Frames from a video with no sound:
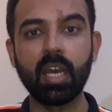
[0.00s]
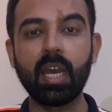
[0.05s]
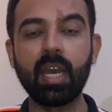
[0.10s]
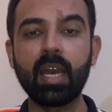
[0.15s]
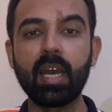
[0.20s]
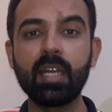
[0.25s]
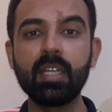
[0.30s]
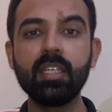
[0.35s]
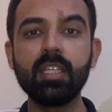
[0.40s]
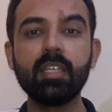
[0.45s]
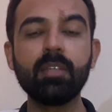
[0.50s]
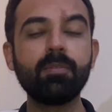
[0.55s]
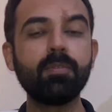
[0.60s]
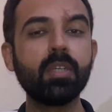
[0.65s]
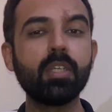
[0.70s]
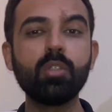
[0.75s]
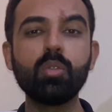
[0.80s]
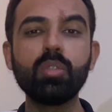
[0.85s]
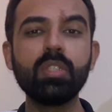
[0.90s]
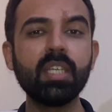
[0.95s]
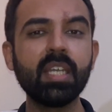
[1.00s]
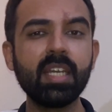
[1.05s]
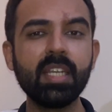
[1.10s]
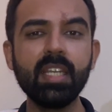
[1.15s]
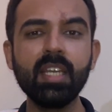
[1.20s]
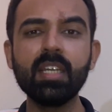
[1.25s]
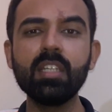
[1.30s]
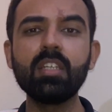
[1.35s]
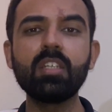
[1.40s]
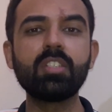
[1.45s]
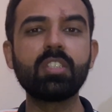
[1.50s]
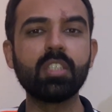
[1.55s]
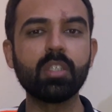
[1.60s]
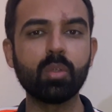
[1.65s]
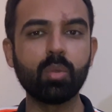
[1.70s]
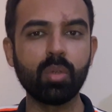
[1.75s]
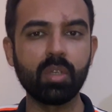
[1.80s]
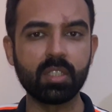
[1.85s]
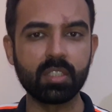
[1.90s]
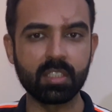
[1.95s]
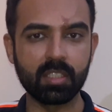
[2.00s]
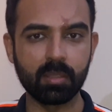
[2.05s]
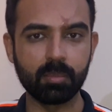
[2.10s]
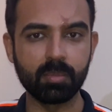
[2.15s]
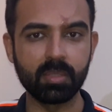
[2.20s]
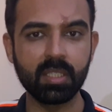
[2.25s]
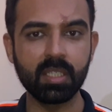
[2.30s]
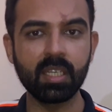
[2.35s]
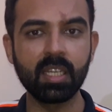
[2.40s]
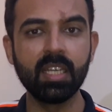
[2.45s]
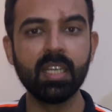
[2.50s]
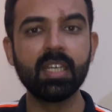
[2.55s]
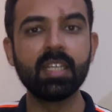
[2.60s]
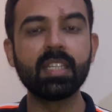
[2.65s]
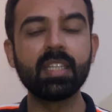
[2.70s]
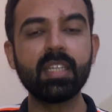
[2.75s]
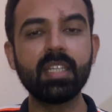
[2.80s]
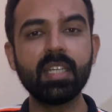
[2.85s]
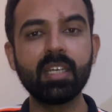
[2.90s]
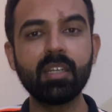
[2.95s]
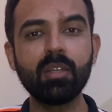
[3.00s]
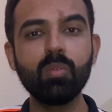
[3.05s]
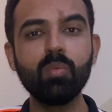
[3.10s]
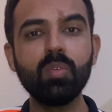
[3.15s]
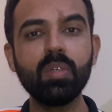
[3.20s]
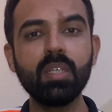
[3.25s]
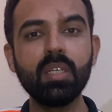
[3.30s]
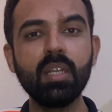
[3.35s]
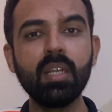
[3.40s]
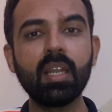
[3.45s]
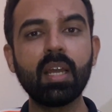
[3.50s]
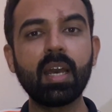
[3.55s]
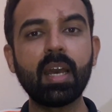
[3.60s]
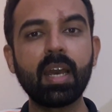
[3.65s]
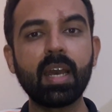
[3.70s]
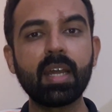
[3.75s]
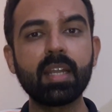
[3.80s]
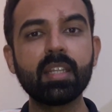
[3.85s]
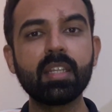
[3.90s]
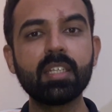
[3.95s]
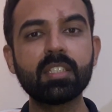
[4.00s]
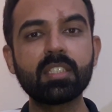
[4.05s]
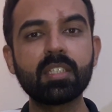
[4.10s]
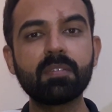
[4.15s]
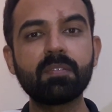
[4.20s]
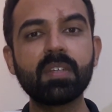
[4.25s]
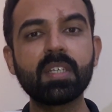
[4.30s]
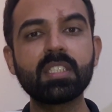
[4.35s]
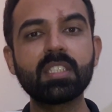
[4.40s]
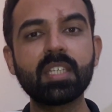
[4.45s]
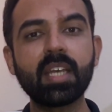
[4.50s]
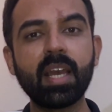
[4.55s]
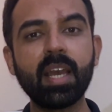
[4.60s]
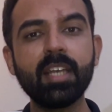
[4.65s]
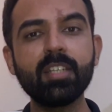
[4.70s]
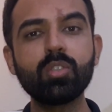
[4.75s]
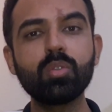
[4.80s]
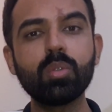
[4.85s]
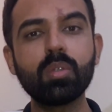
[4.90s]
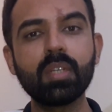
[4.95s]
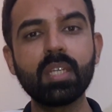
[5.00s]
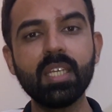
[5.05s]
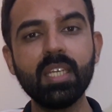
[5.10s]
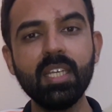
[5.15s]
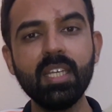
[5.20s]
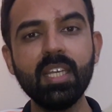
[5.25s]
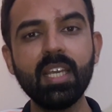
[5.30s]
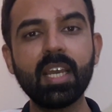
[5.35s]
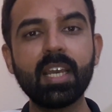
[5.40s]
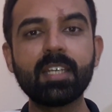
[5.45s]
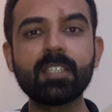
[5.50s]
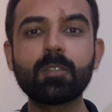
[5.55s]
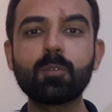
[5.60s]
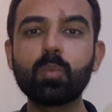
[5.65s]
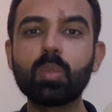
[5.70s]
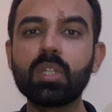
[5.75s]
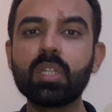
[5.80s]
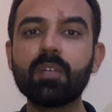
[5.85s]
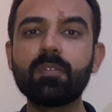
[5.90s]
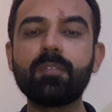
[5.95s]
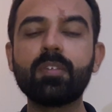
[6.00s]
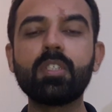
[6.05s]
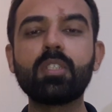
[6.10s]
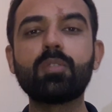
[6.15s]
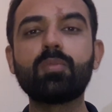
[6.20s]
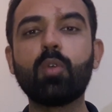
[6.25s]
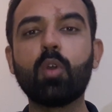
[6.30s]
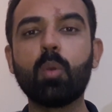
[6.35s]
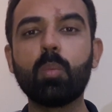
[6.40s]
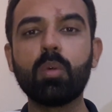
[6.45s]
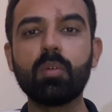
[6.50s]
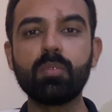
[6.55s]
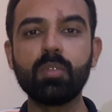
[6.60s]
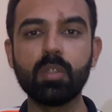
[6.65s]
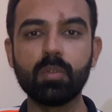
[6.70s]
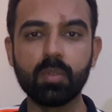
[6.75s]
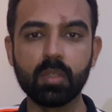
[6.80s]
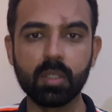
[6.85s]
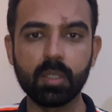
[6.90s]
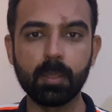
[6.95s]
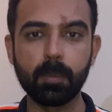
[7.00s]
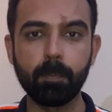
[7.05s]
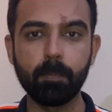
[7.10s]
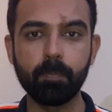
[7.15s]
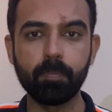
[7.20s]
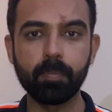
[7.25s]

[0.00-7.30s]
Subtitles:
and if we are using any other singular subject, then we'll add the suffix s or es with the first form of the verb.